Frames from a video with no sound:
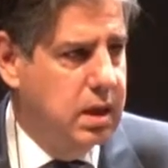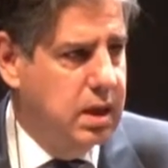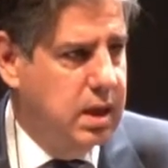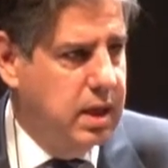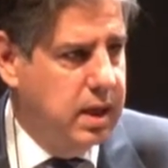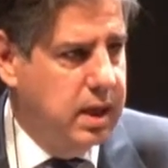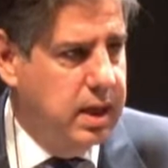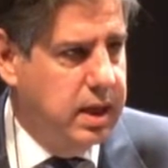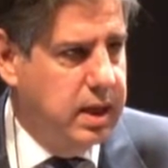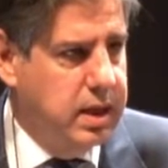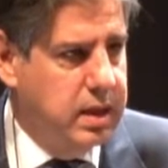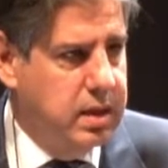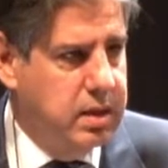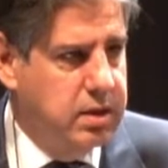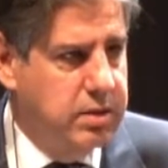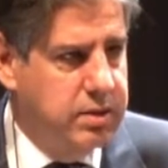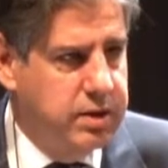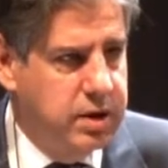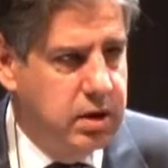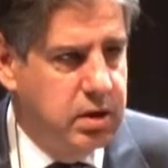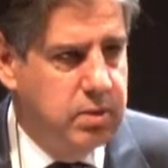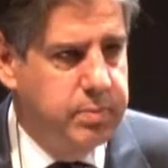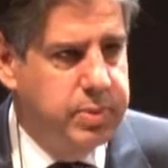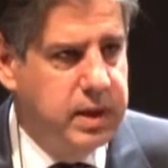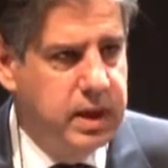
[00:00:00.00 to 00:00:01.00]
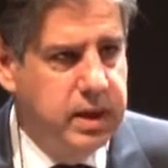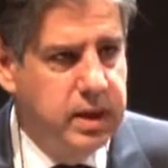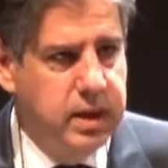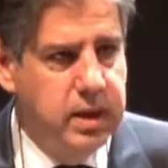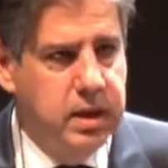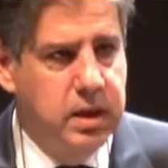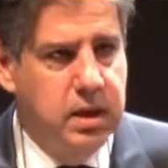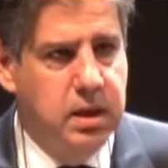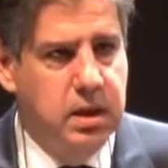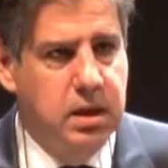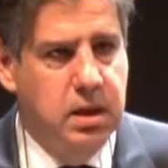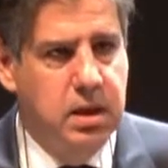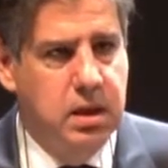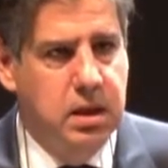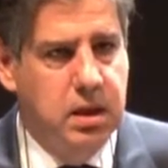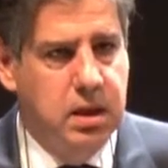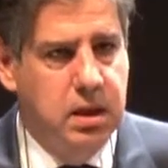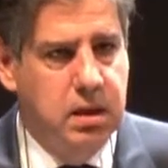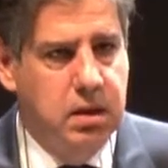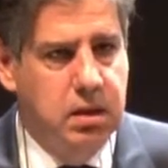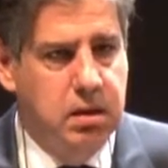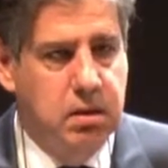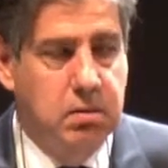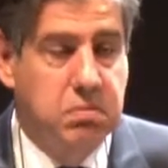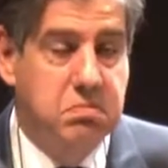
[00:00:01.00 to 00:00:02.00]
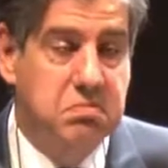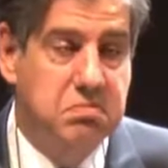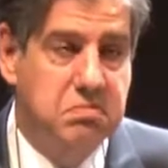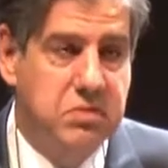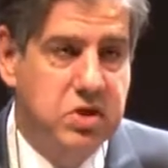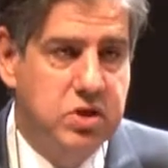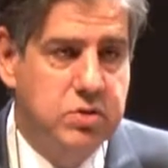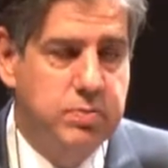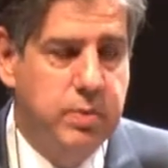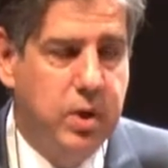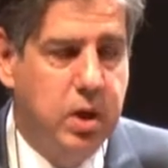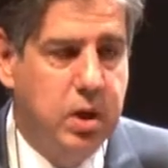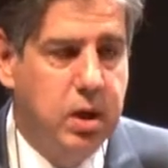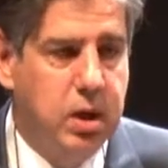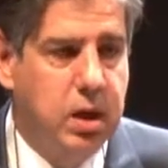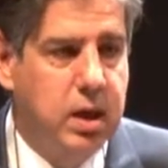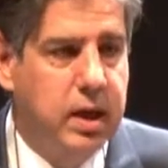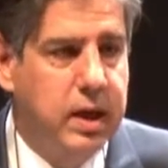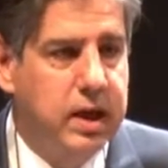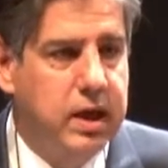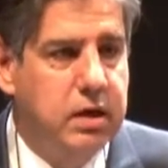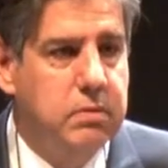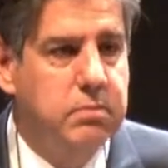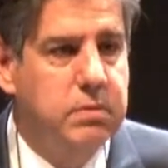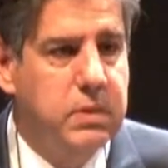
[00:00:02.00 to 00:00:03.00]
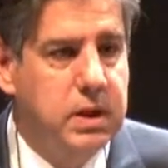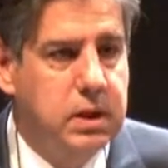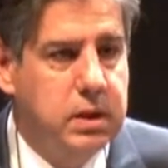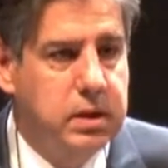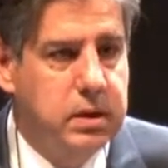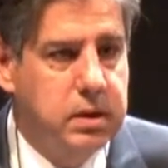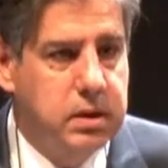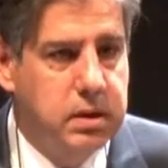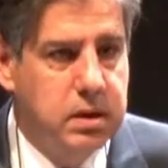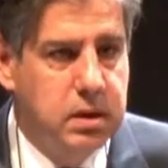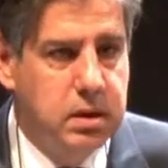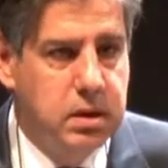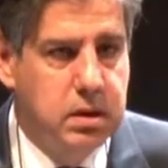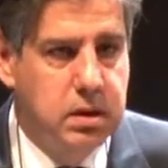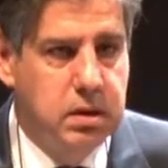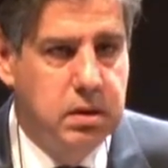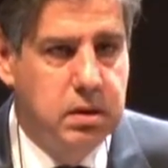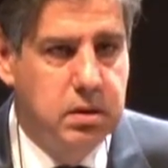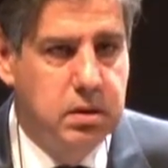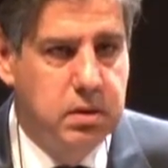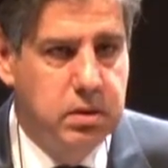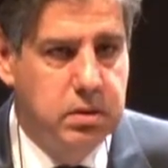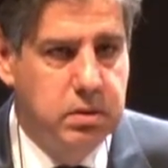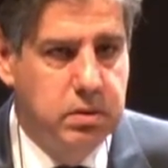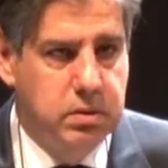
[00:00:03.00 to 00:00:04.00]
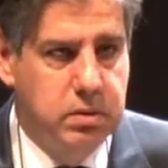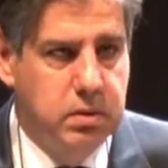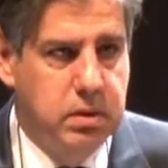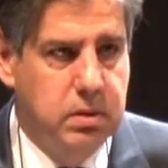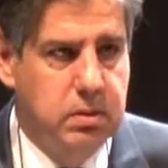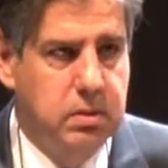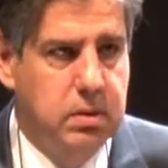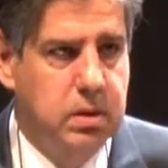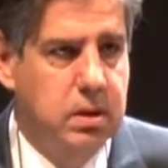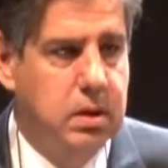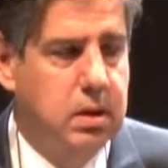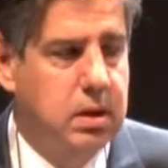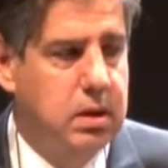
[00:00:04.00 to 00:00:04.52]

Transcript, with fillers: and they are planning in small 8 million euro